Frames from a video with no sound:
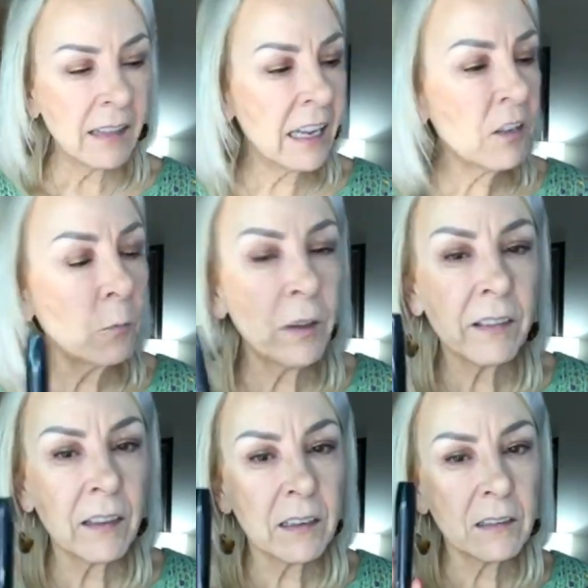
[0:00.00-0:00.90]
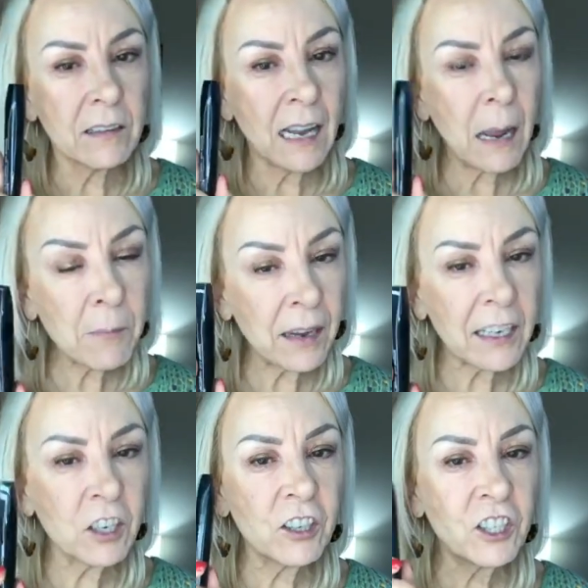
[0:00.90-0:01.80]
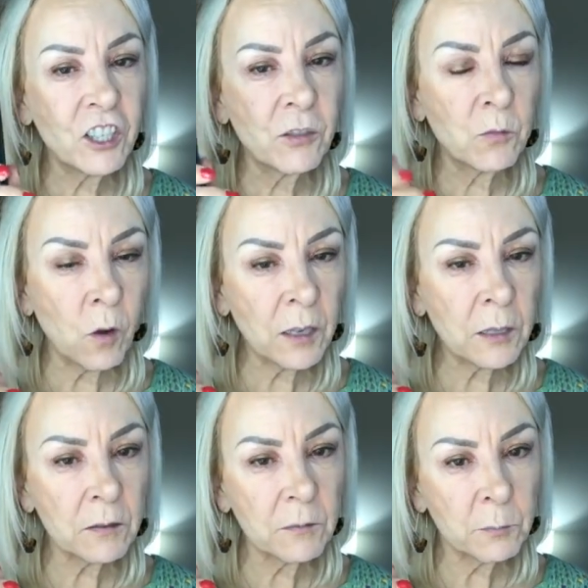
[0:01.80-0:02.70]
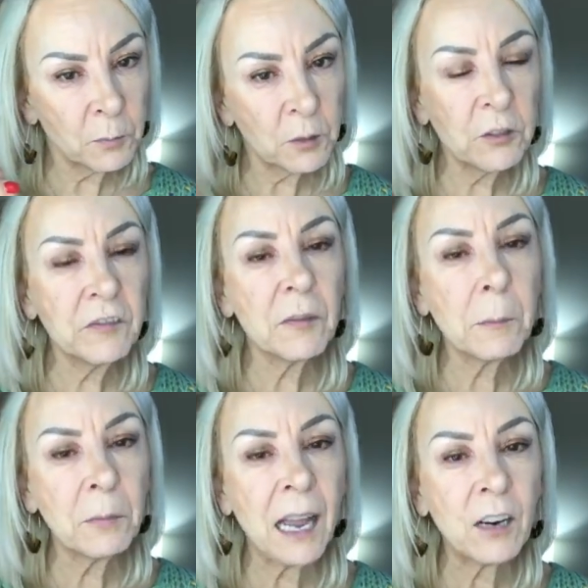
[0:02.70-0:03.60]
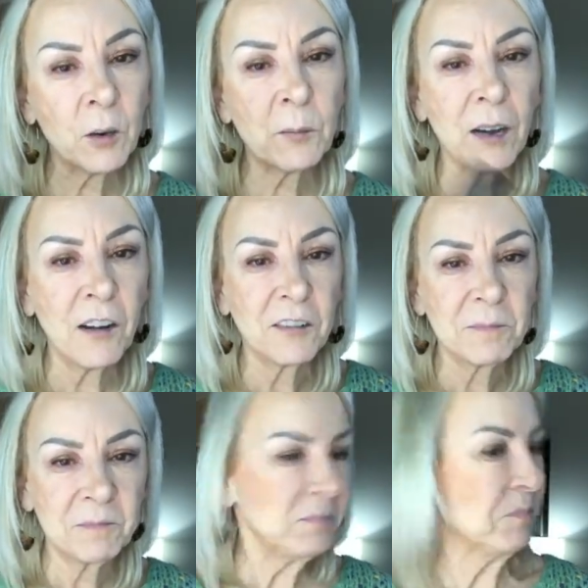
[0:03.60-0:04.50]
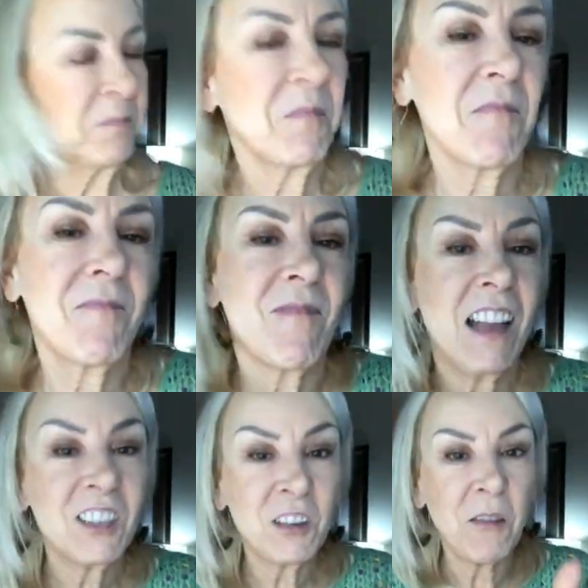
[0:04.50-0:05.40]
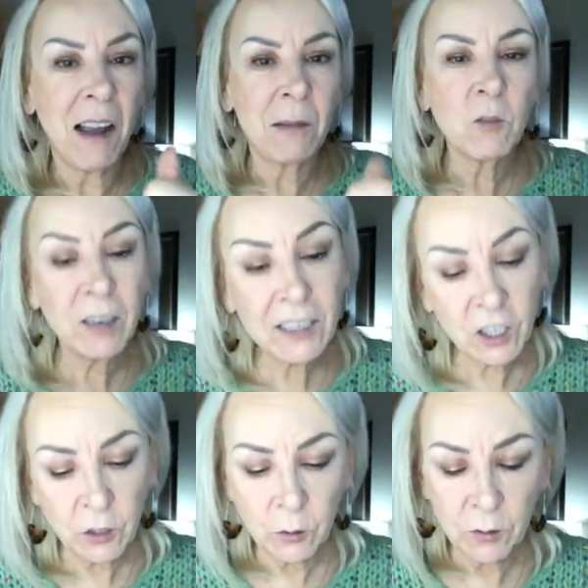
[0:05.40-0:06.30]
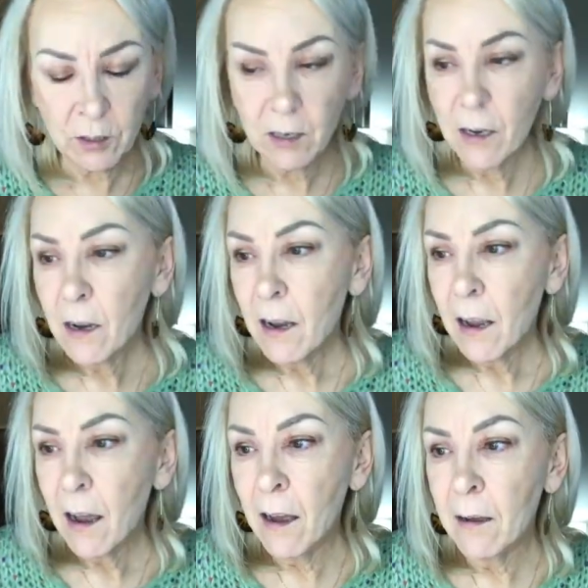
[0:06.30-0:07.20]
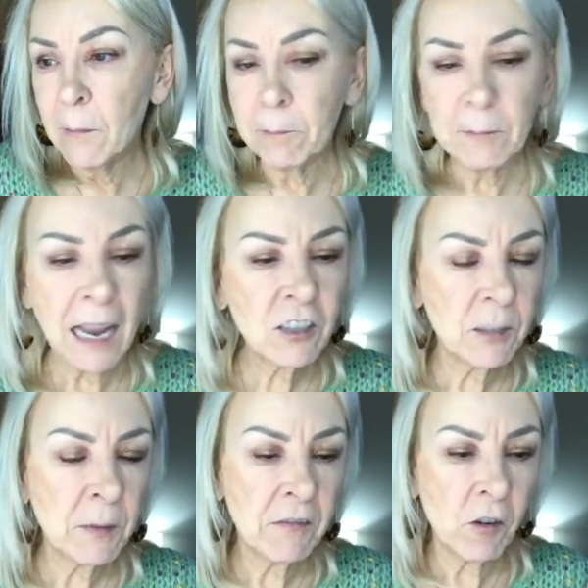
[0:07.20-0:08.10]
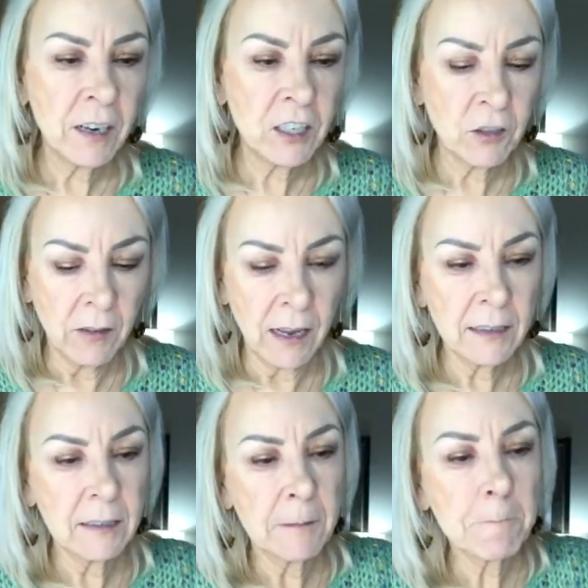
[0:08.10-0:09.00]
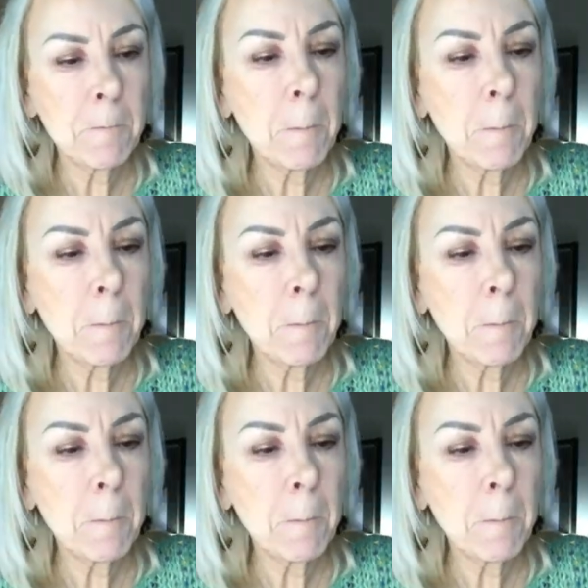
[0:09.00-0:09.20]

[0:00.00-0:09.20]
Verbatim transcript: then with the Epic, you can choose waterproof, black or brown. So I'm going to use, um, actually before I do that,